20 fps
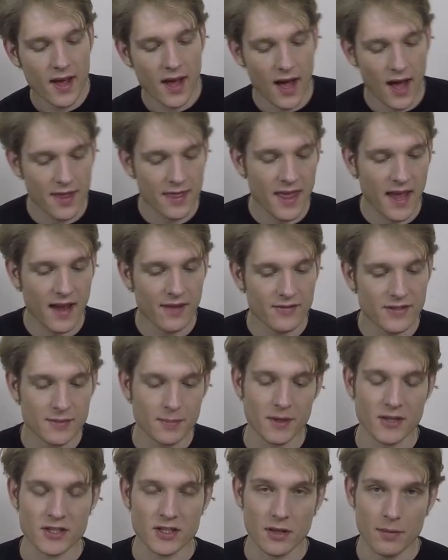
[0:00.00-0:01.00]
They have
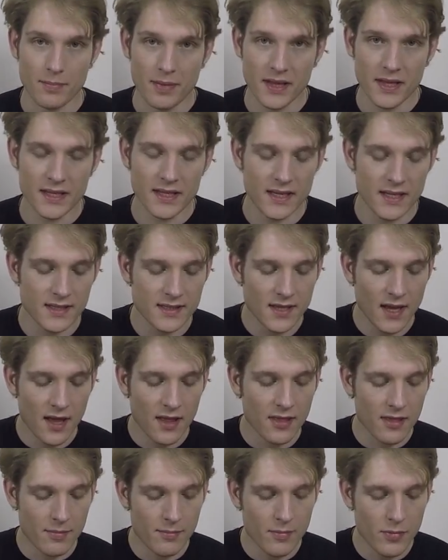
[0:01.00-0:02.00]
special abilities.
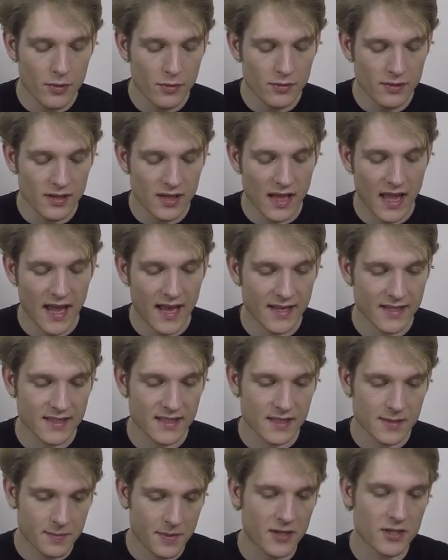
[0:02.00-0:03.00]
The Moon
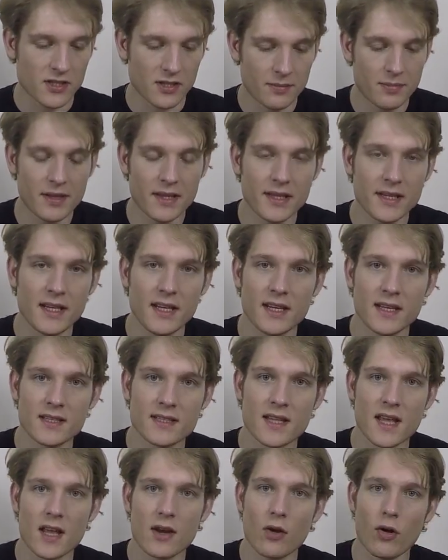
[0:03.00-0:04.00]
clan's special ability is
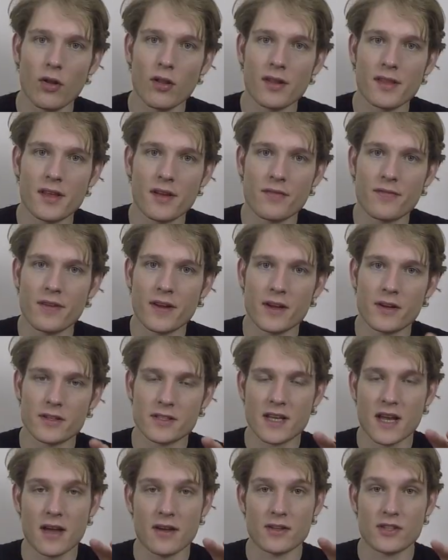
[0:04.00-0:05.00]
that all of their
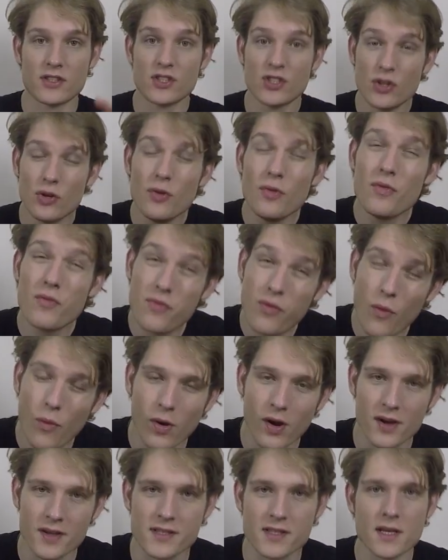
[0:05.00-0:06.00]
figures count as 2
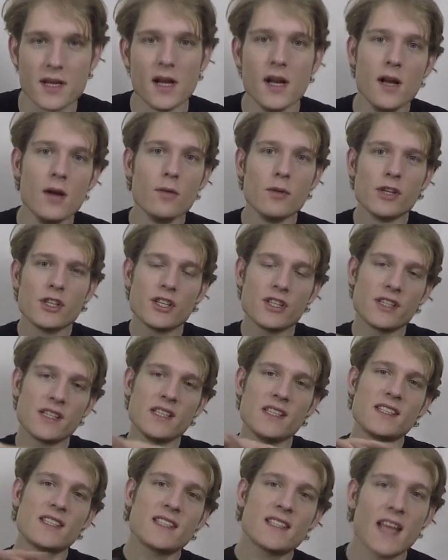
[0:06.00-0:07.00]
force, which is
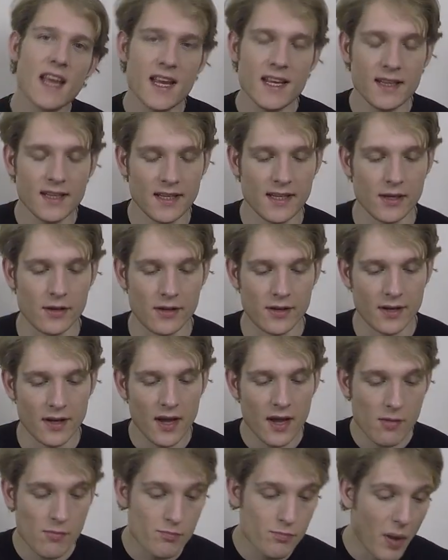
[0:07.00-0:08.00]
insanely good.
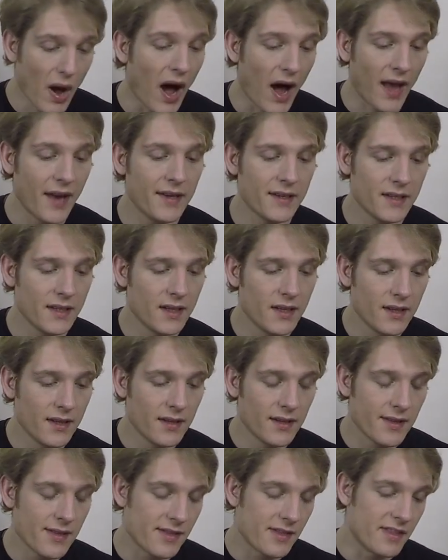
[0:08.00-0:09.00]
But
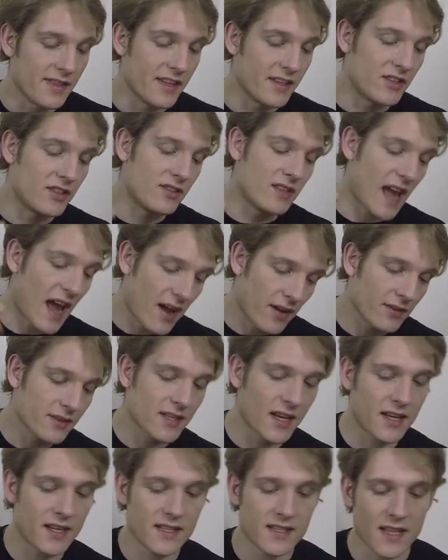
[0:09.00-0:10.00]
the
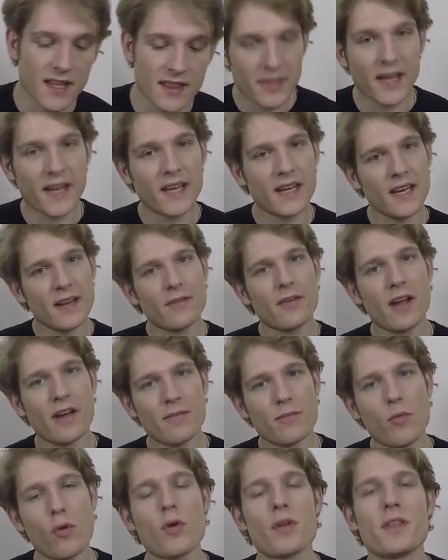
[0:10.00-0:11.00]
downside is that they can never
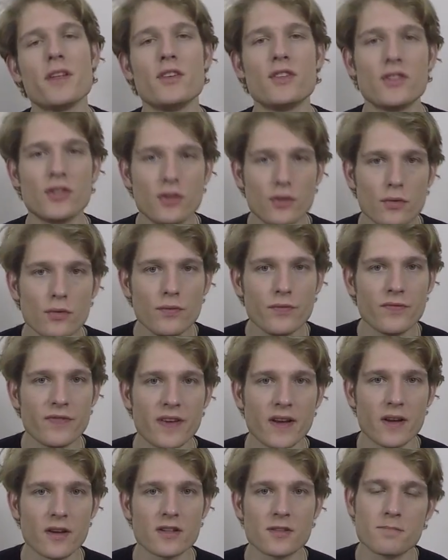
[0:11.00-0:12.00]
have more than 2
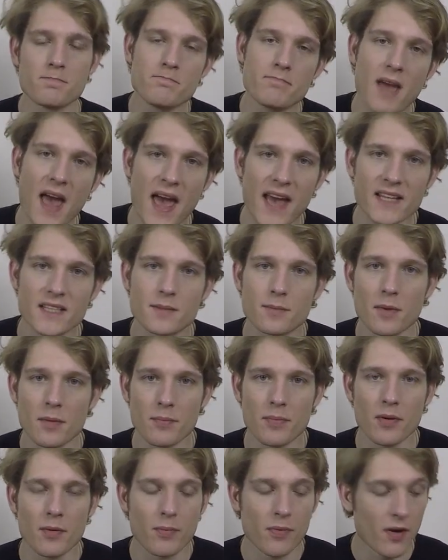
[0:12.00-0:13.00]
figures maximum
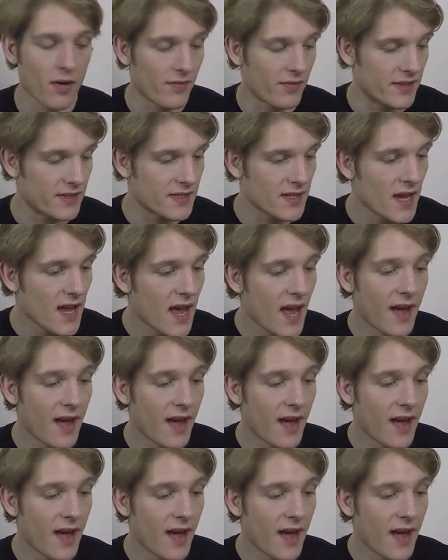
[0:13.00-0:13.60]
per province.